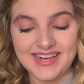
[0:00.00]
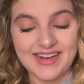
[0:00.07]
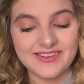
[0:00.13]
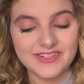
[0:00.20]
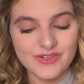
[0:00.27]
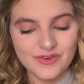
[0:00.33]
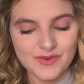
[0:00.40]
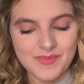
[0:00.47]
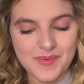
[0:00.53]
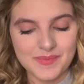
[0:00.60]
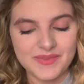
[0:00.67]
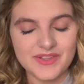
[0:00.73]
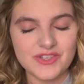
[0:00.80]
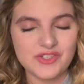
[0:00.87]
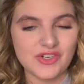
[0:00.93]
I do remember
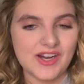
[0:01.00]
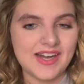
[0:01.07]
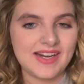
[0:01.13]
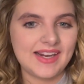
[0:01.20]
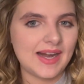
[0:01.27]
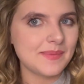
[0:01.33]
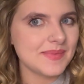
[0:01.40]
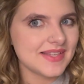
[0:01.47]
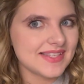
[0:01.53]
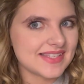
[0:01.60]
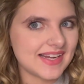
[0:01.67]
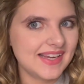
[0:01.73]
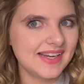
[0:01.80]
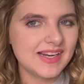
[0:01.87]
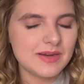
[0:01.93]
this trade, and I'm
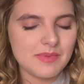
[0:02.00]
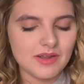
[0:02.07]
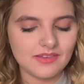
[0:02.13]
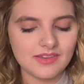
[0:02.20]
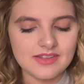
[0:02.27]
excited about